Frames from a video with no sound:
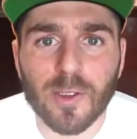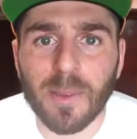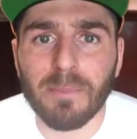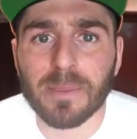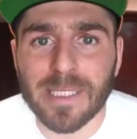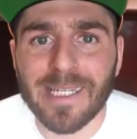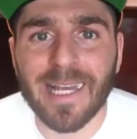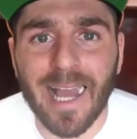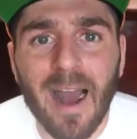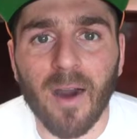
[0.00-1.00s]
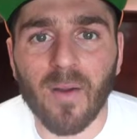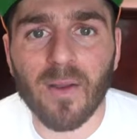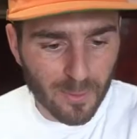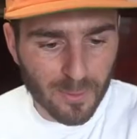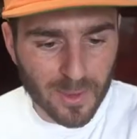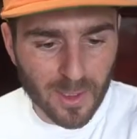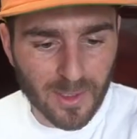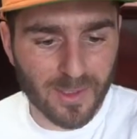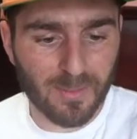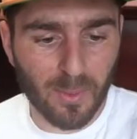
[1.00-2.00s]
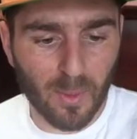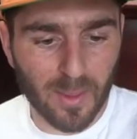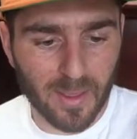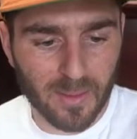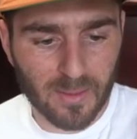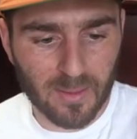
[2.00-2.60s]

You'd be bleeding out. Who's a good boy?